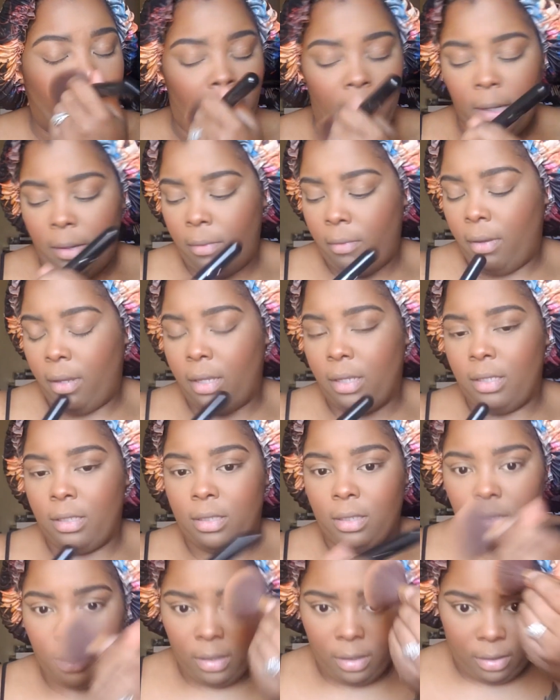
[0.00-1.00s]

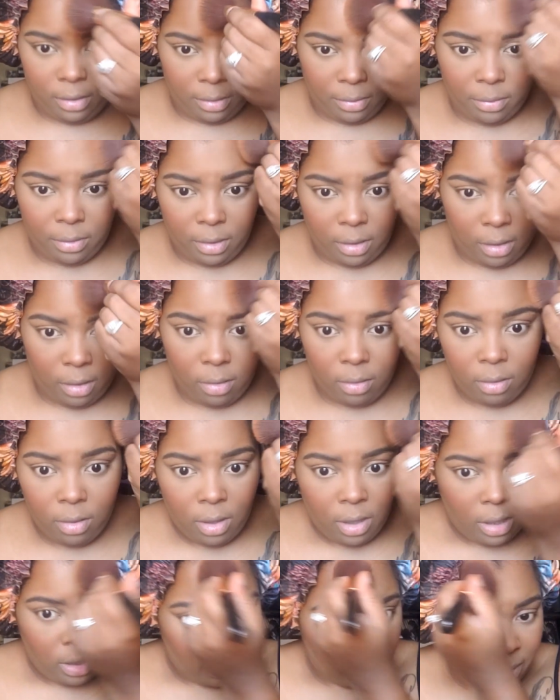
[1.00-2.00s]
anyways, um, so
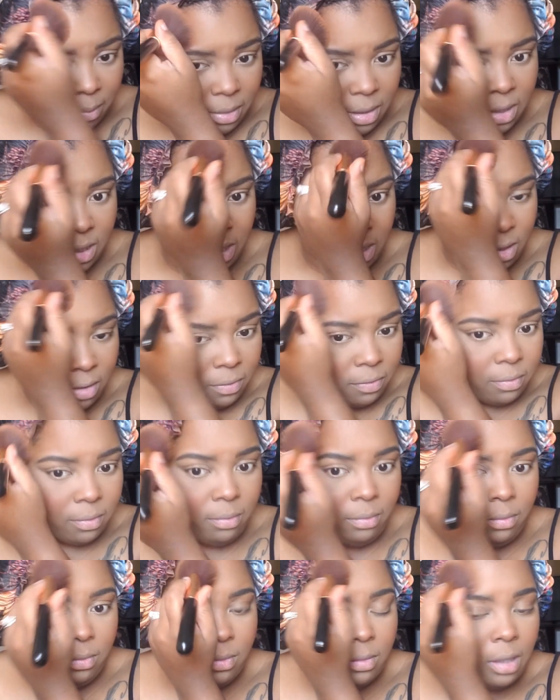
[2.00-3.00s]
some of the stuff
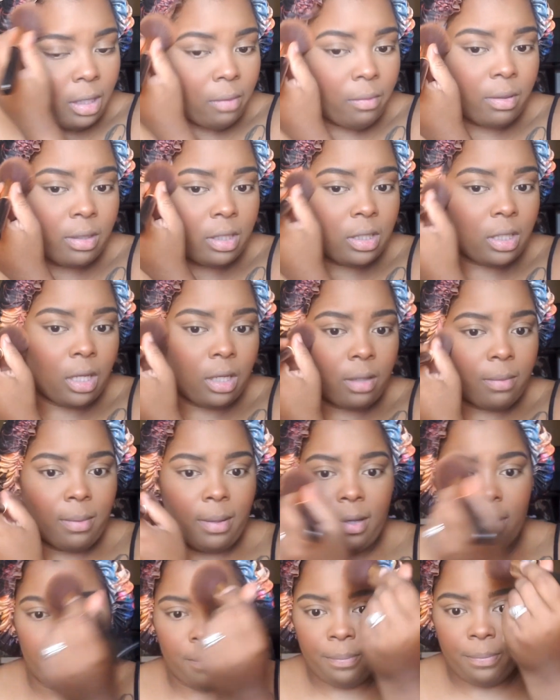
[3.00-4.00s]
I want to talk
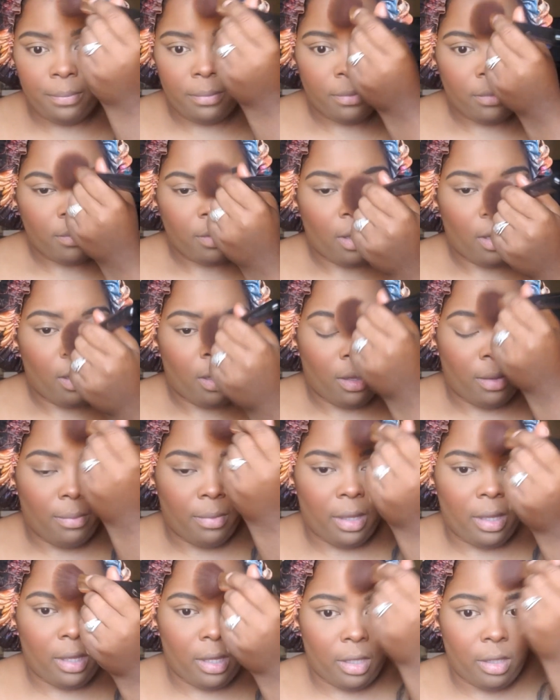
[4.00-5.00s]
about um,
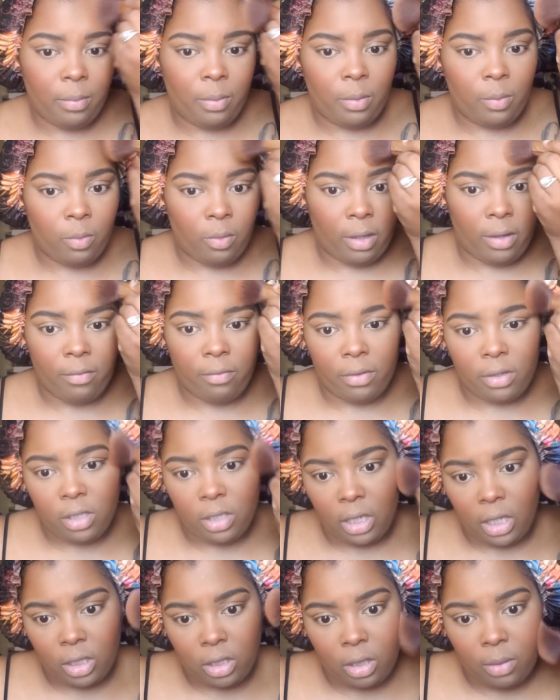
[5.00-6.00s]
that other people have reached
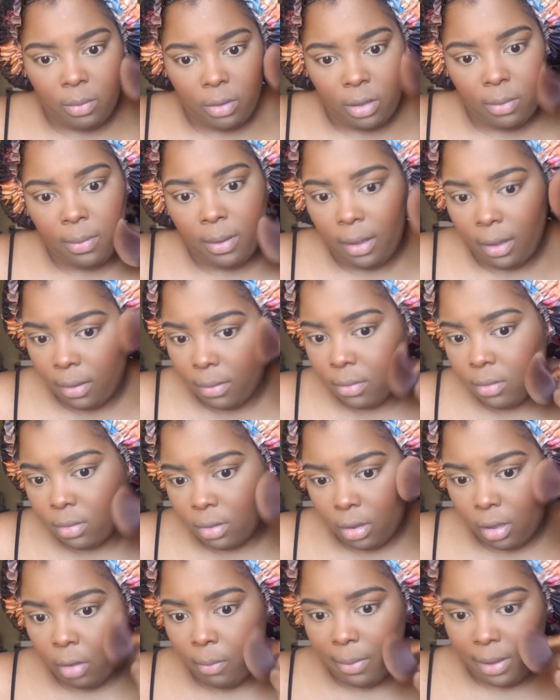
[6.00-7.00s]
out to me about
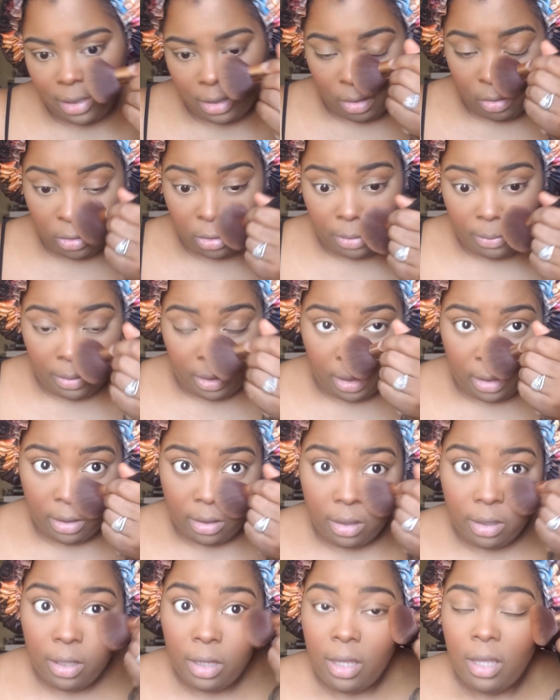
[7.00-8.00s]
on my social
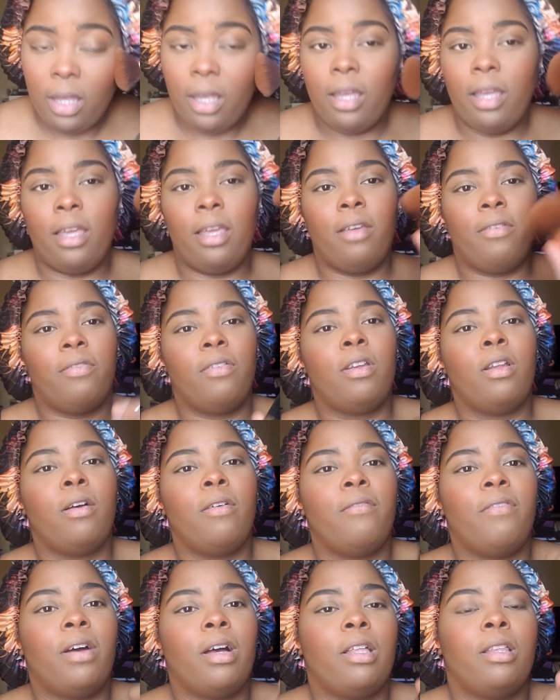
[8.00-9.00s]
media. If you
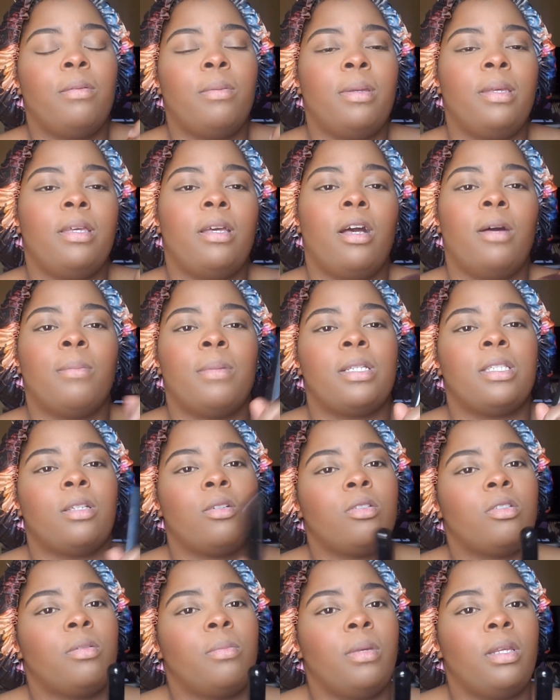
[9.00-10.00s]
don't follow me on my
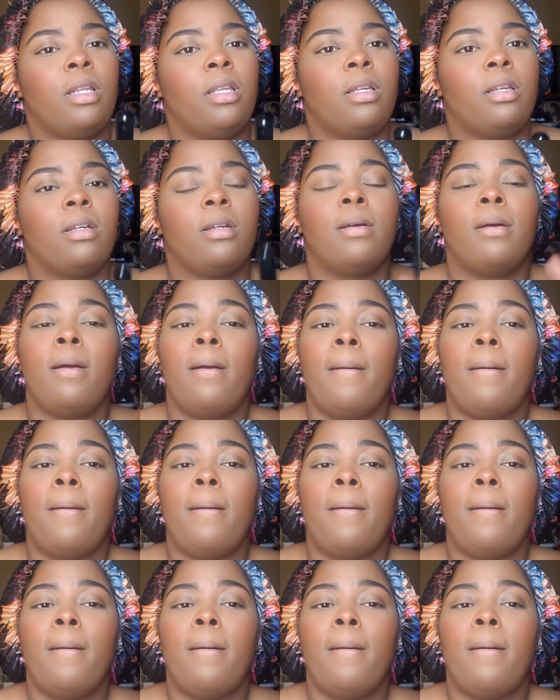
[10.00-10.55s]
social media,